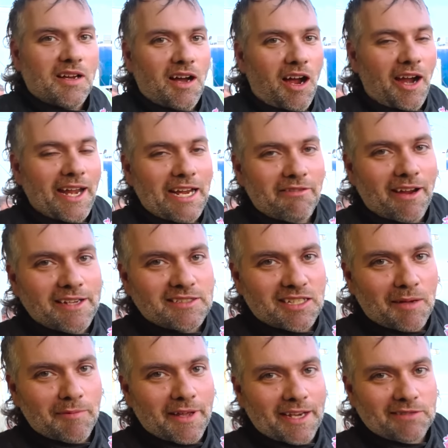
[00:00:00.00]
All right, he races
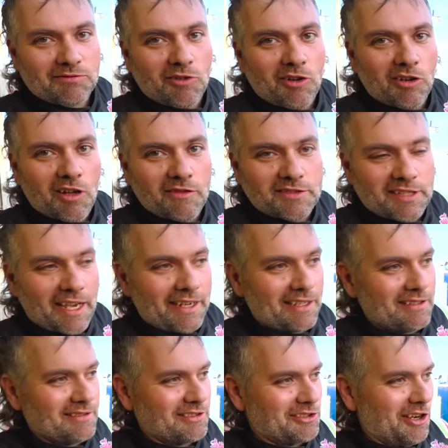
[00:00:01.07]
up next. We're on
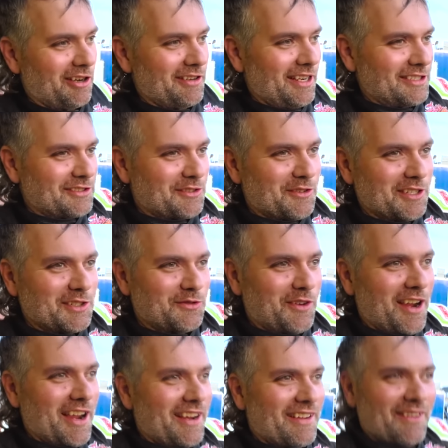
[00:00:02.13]
second. Start next to Chris Frank,